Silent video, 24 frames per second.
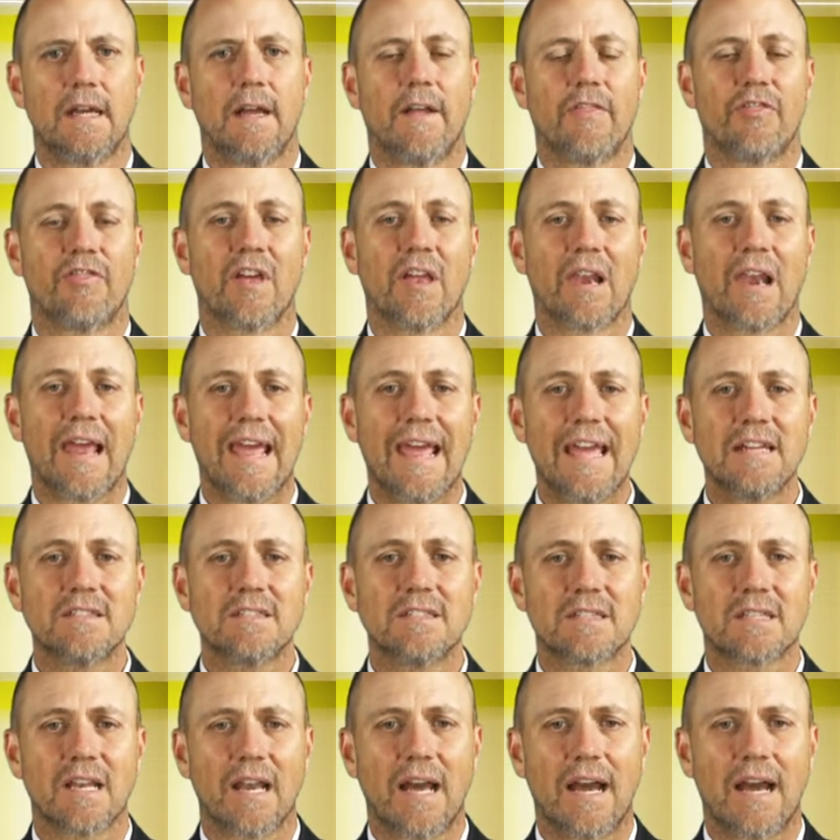The
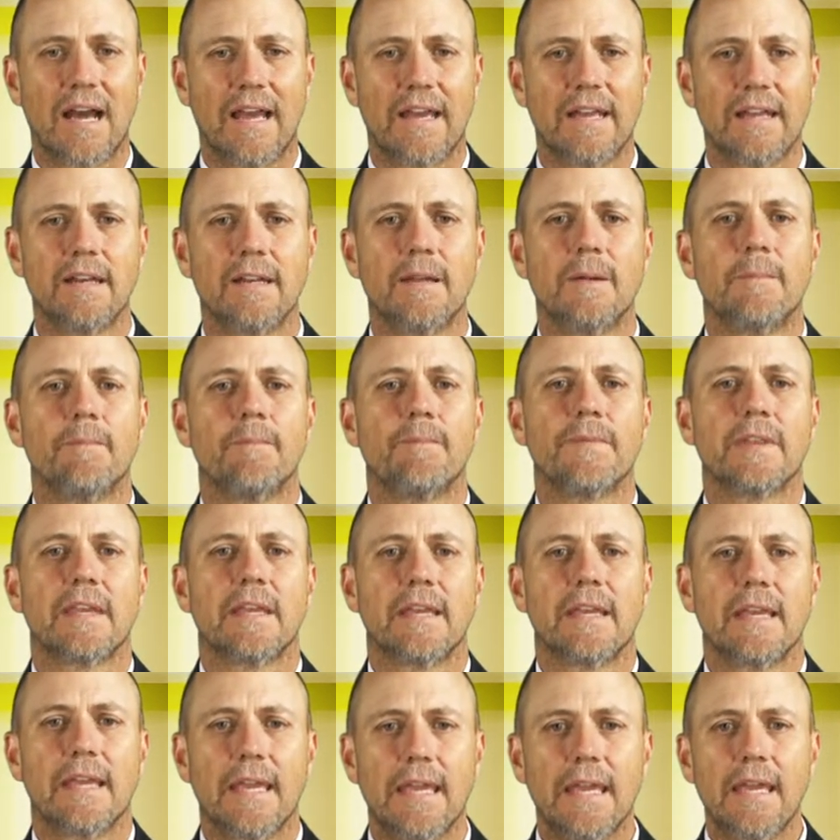landslide
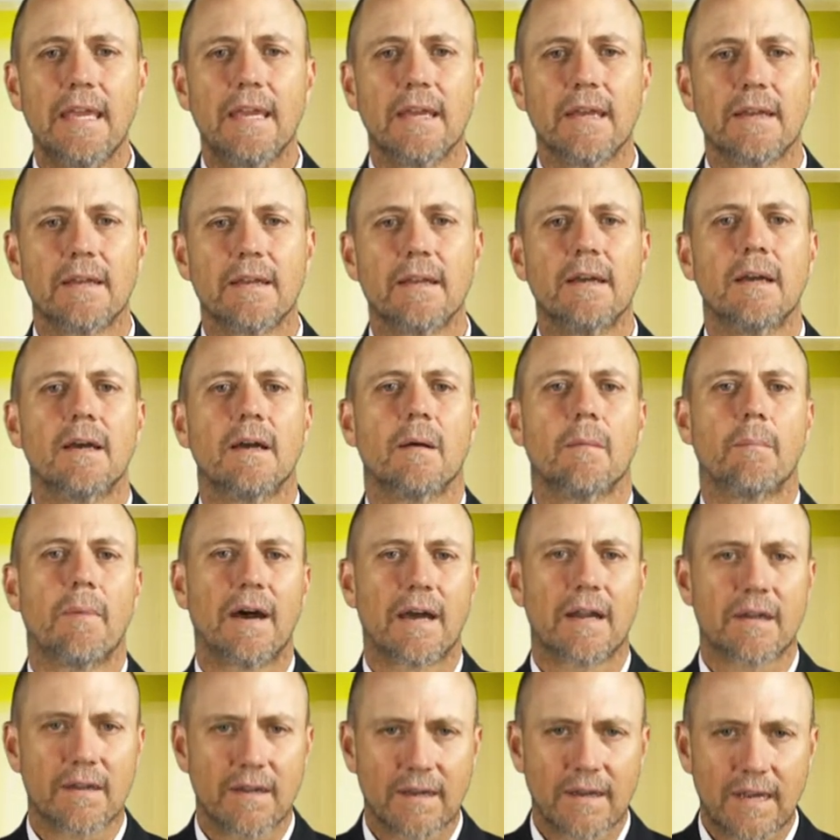in
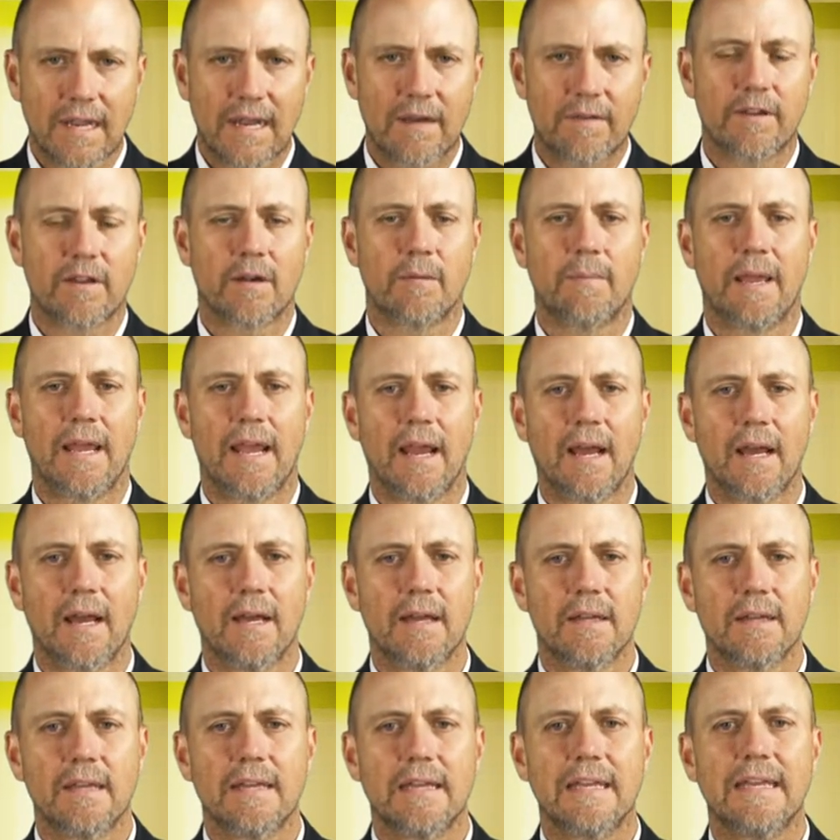Barrancabermeja
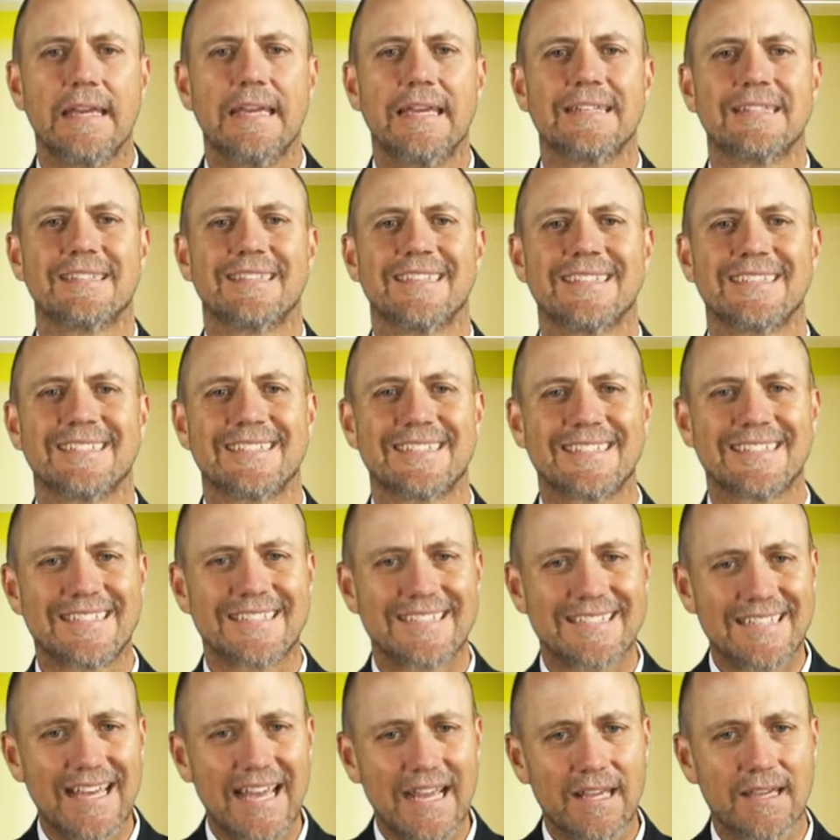is the
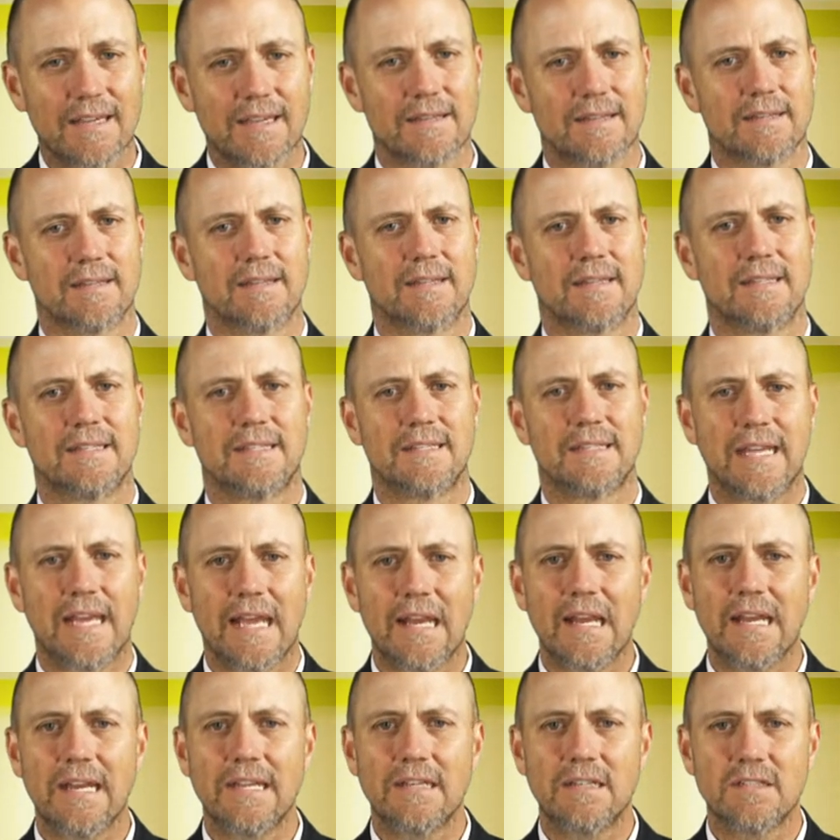second
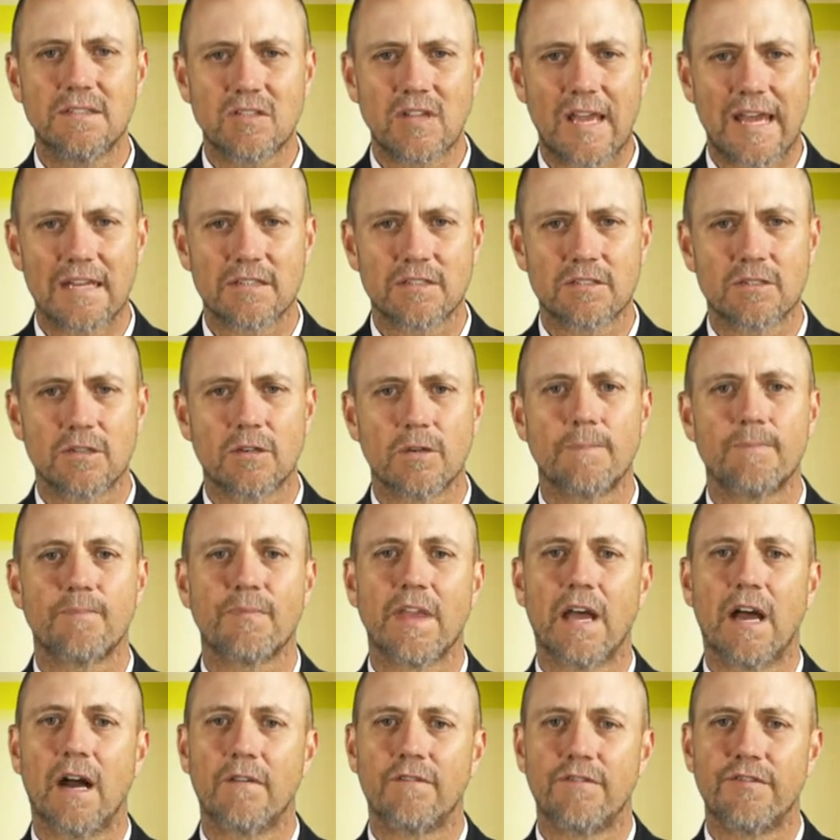deadly disaster
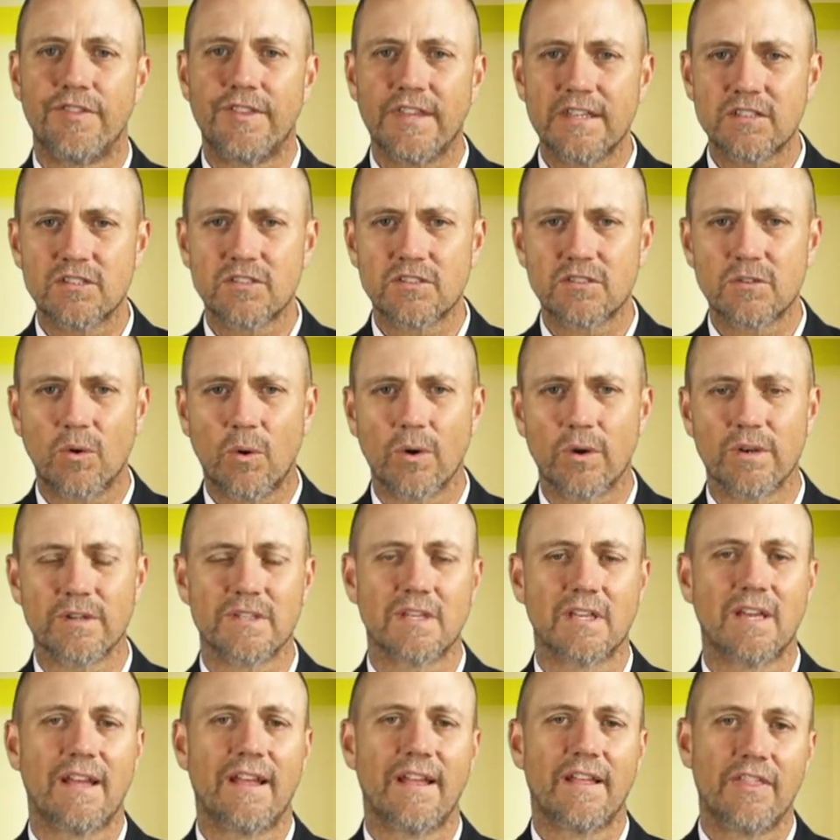of this sort
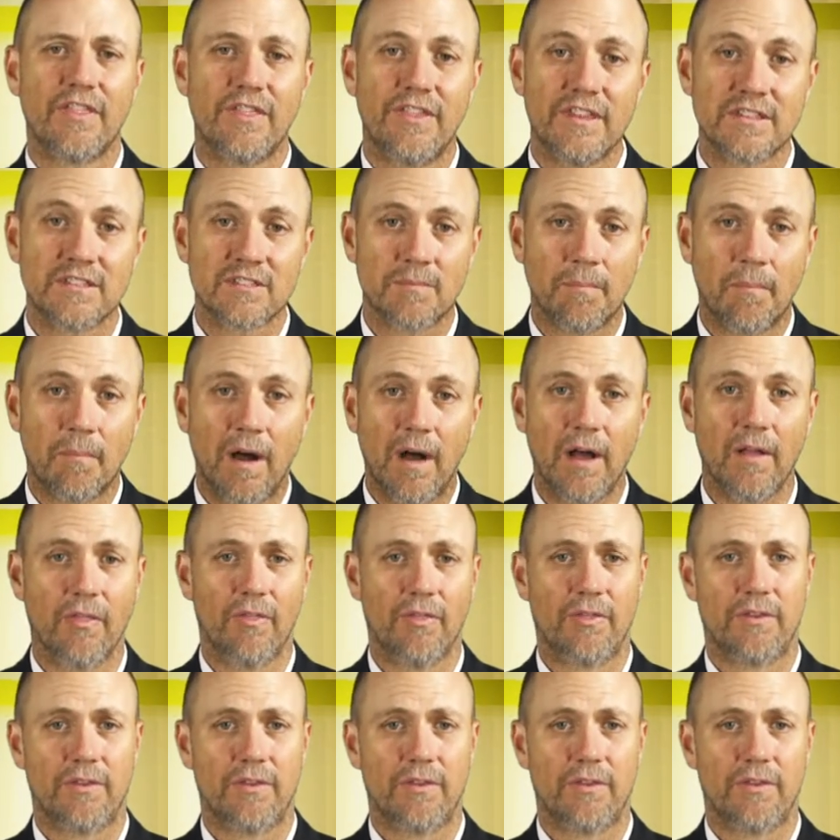this month.